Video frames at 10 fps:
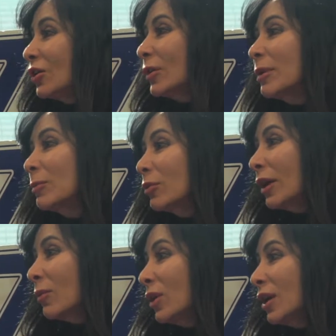know, the people
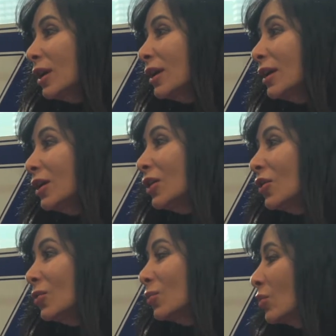that we, you
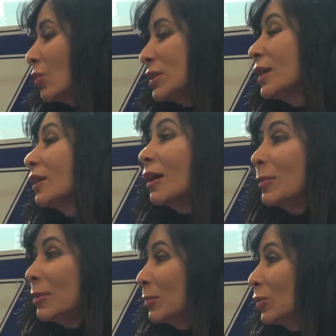know, we see a lot
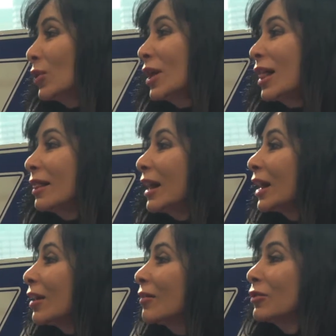of people. They
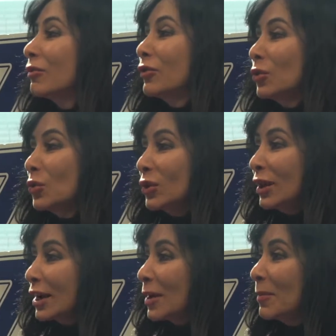love the food.
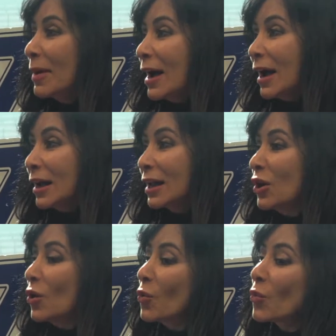They come back, you
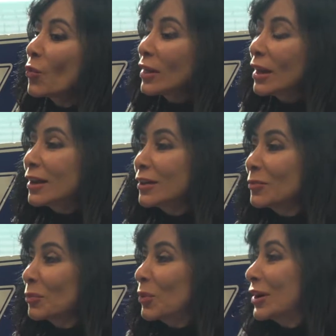know, when they
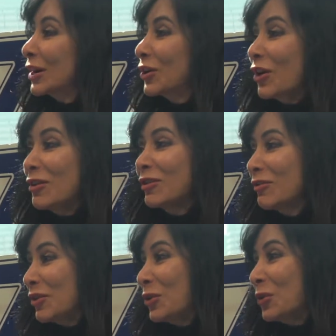put a great
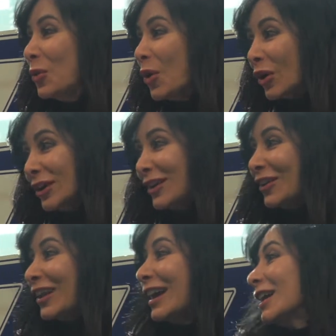review on, you
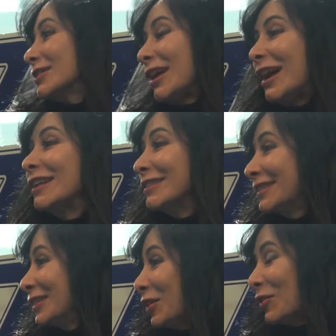
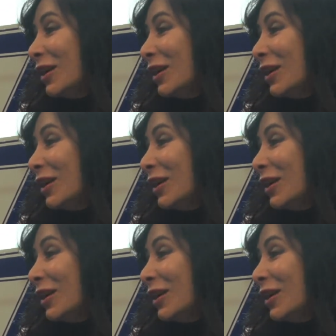know,